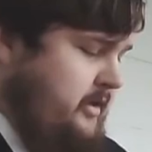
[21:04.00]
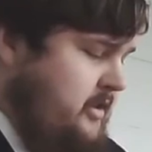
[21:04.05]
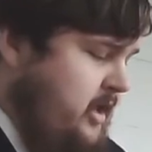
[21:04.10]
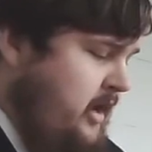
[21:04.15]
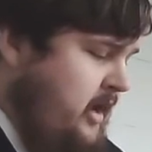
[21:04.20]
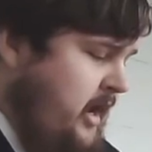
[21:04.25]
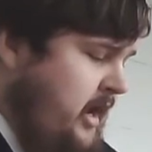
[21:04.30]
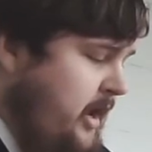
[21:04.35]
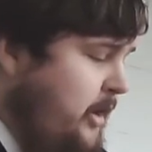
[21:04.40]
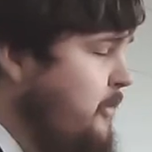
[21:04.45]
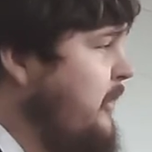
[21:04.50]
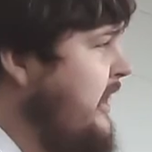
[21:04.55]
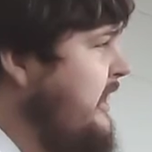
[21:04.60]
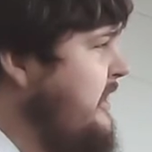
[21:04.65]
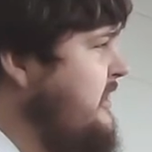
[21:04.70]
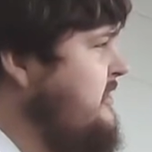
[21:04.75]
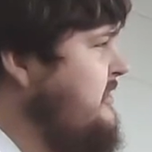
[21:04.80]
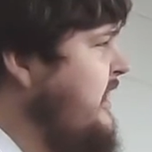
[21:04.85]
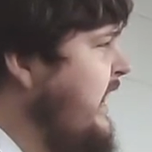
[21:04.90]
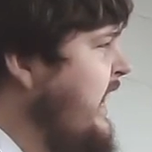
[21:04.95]
law, what
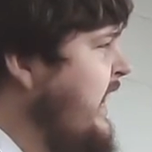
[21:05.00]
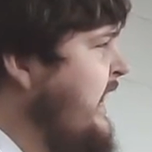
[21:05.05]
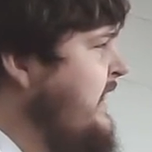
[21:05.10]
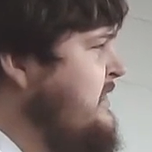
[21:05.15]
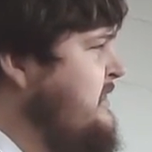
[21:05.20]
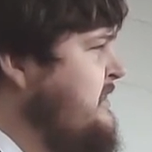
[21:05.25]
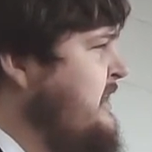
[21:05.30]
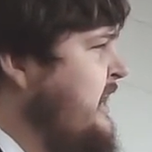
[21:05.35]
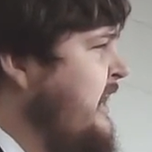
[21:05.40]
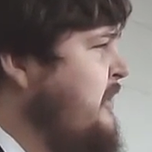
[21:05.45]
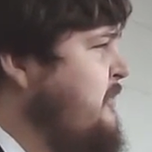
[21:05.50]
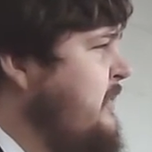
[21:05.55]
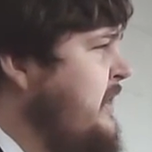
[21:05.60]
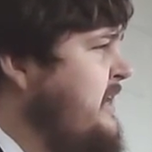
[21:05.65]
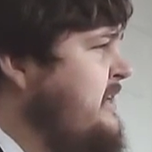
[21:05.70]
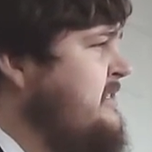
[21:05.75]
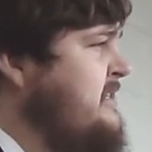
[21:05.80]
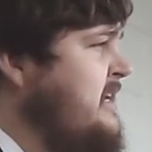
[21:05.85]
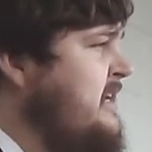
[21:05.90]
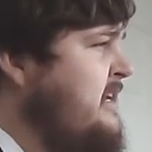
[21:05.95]
His God said, what
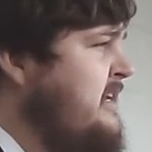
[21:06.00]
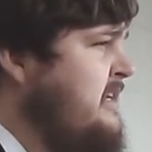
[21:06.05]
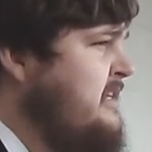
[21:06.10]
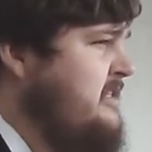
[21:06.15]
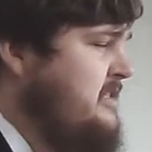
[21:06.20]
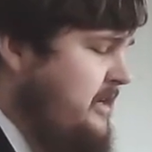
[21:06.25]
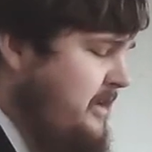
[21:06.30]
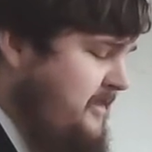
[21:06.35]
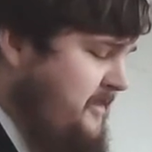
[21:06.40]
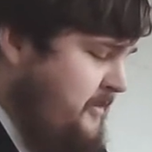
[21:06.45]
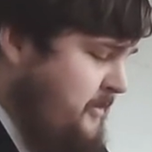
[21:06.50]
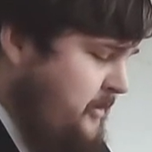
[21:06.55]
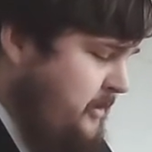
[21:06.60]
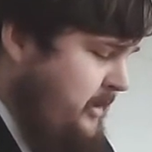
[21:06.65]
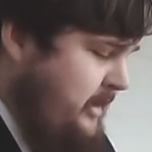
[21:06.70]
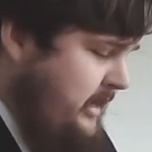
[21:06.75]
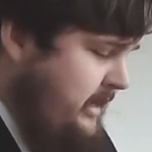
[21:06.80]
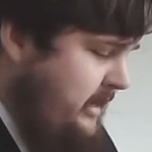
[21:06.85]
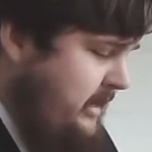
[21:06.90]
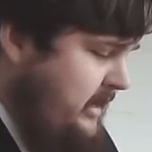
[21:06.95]
is His
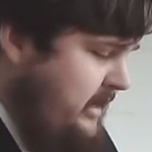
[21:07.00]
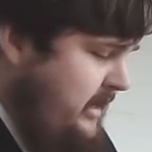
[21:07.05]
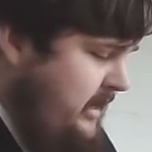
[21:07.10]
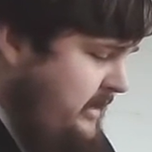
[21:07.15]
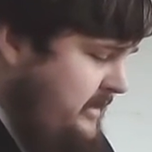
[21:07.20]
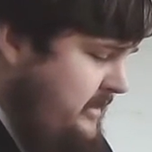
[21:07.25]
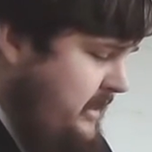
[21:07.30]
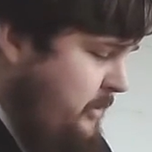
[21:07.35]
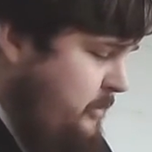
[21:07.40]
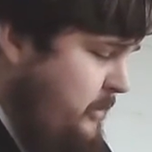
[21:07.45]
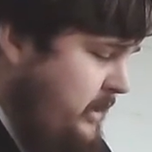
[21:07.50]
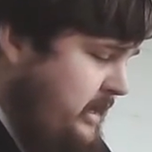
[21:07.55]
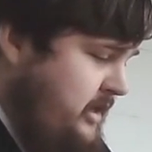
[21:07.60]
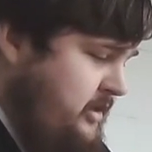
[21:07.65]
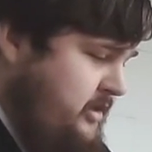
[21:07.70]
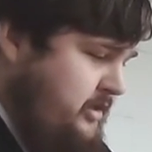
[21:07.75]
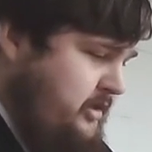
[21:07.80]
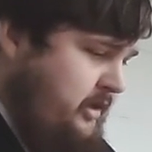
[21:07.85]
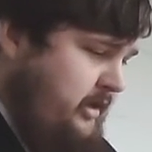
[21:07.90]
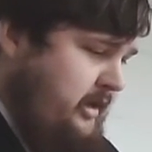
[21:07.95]
authority that we
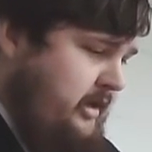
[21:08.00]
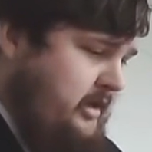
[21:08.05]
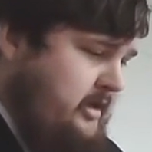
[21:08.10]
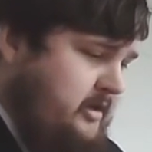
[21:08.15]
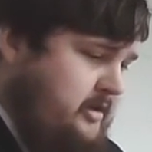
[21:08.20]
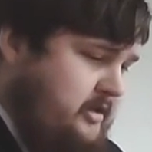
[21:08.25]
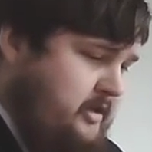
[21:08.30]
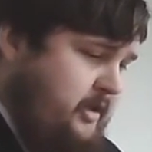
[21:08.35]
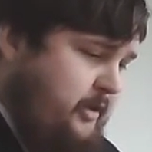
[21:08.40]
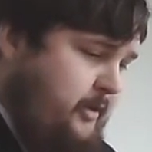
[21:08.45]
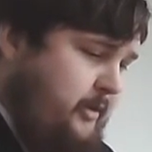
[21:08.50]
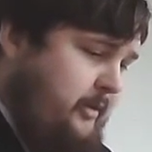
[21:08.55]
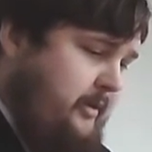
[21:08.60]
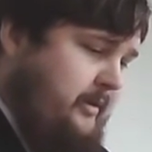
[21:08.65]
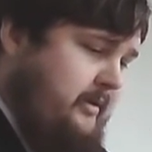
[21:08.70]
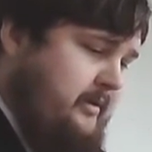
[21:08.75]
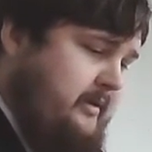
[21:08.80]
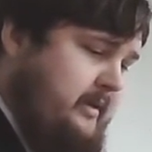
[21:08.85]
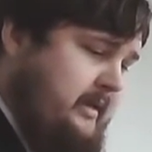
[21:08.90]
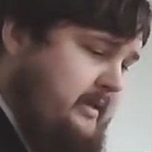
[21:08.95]
should do
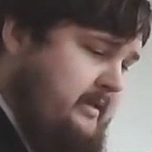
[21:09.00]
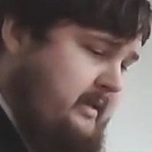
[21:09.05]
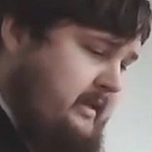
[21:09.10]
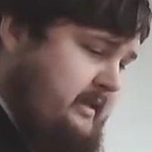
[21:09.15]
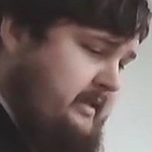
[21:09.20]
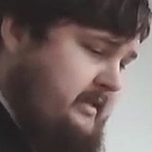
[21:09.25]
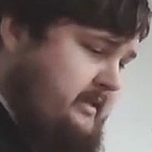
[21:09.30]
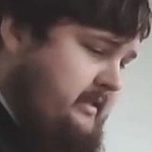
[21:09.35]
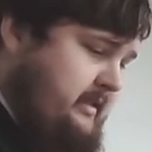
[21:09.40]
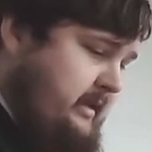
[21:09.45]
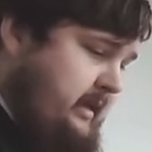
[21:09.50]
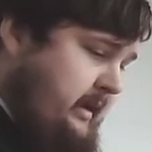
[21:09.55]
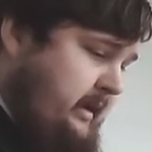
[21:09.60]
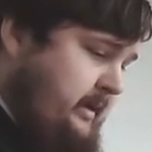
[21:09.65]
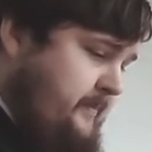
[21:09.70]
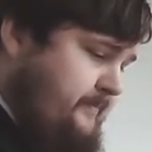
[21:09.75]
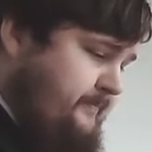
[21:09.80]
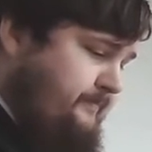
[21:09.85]
in this thing.